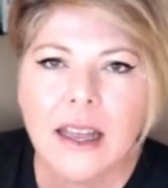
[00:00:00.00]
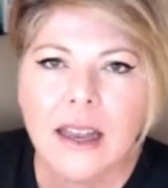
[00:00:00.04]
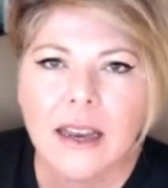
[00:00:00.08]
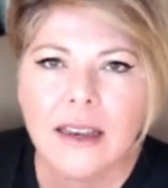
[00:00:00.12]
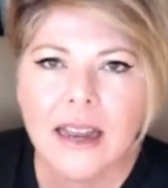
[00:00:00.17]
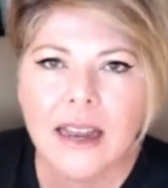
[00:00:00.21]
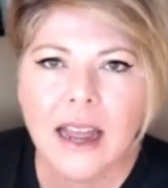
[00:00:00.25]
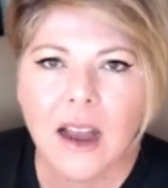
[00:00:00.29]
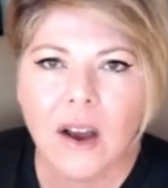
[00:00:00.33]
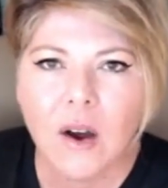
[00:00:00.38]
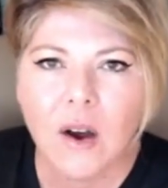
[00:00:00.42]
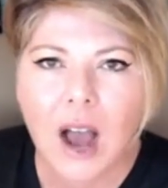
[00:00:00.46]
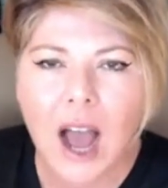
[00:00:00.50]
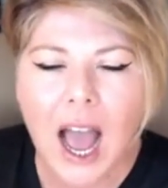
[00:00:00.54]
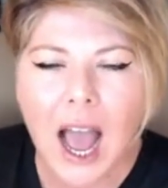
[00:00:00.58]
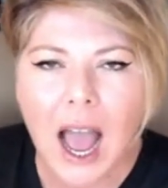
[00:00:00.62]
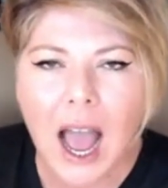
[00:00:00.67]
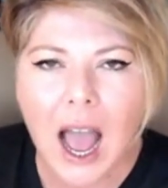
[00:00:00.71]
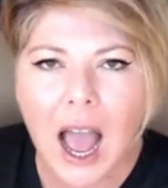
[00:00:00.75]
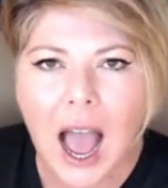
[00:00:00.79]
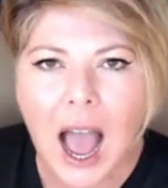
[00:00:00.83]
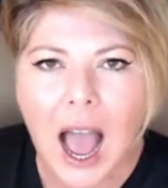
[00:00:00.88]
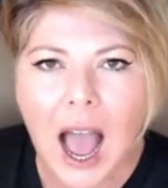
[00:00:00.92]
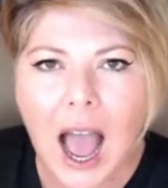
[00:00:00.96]
Now,
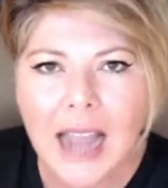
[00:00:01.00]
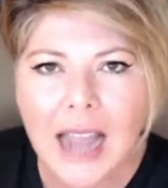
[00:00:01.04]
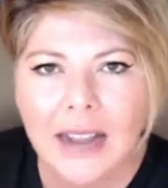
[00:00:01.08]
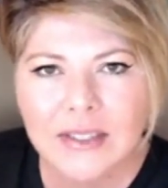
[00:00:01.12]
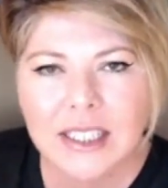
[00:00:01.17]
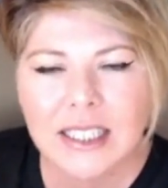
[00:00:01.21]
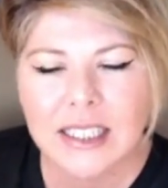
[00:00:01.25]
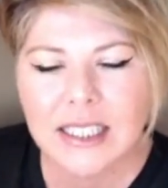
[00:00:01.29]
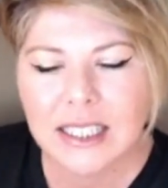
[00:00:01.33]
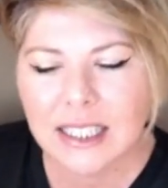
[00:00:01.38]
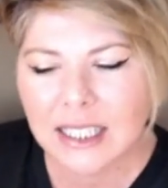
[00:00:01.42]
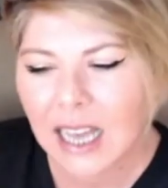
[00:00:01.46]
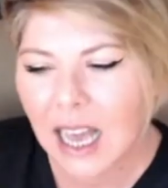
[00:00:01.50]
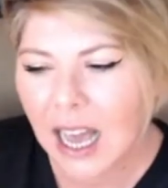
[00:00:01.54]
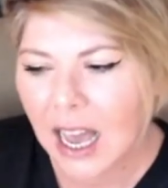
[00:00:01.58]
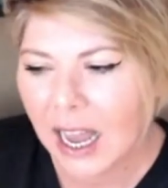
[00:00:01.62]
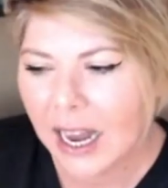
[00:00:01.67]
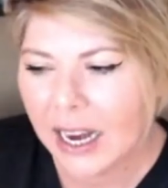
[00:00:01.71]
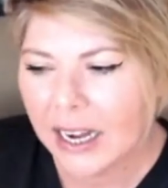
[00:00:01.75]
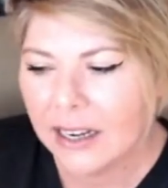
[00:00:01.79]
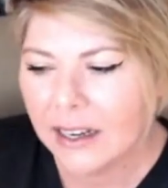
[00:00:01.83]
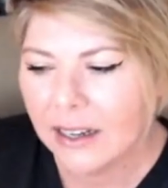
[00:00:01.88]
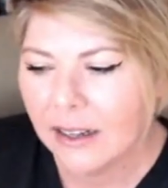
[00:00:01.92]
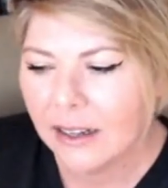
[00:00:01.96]
I have to
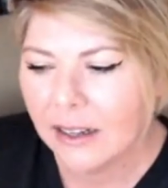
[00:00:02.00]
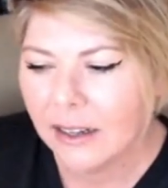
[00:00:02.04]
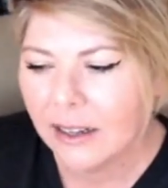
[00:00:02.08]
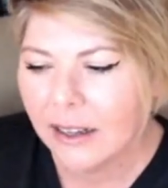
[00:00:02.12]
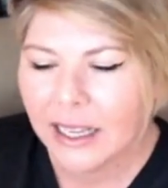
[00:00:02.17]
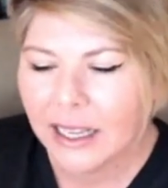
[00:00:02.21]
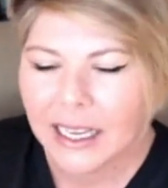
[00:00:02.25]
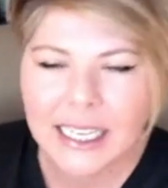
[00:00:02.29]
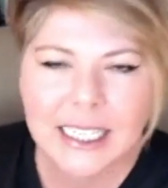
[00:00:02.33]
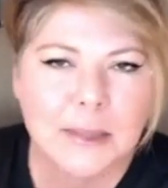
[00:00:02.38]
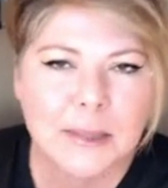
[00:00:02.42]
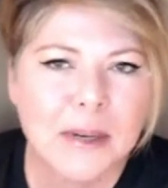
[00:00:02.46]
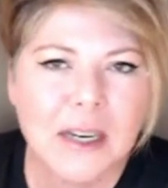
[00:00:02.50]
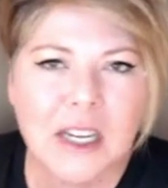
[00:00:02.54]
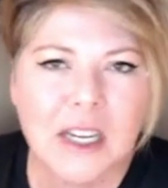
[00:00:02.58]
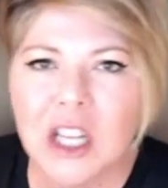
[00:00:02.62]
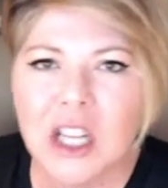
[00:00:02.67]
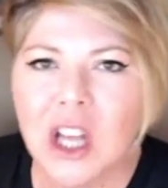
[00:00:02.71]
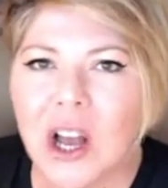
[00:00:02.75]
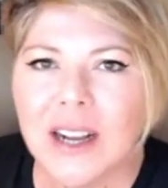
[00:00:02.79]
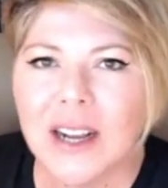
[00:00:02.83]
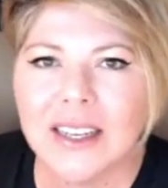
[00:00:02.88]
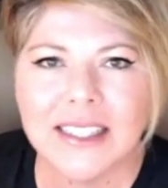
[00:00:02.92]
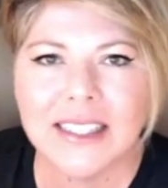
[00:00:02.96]
decide, it's been a
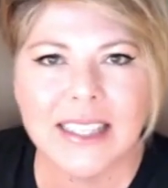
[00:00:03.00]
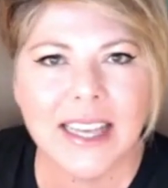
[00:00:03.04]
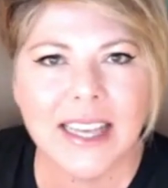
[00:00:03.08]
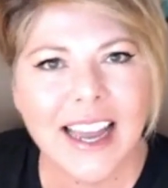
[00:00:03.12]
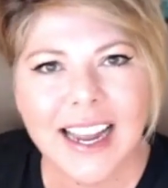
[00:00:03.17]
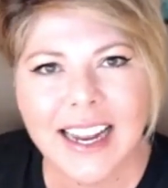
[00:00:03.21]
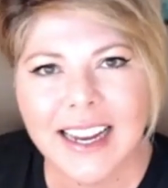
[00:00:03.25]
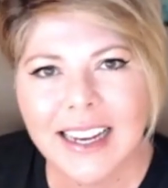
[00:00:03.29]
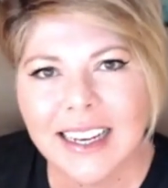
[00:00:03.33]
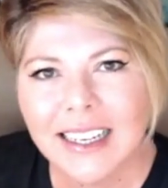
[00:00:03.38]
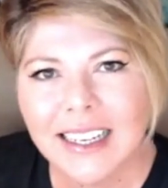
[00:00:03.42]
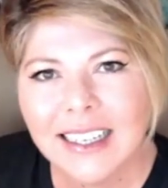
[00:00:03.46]
long day.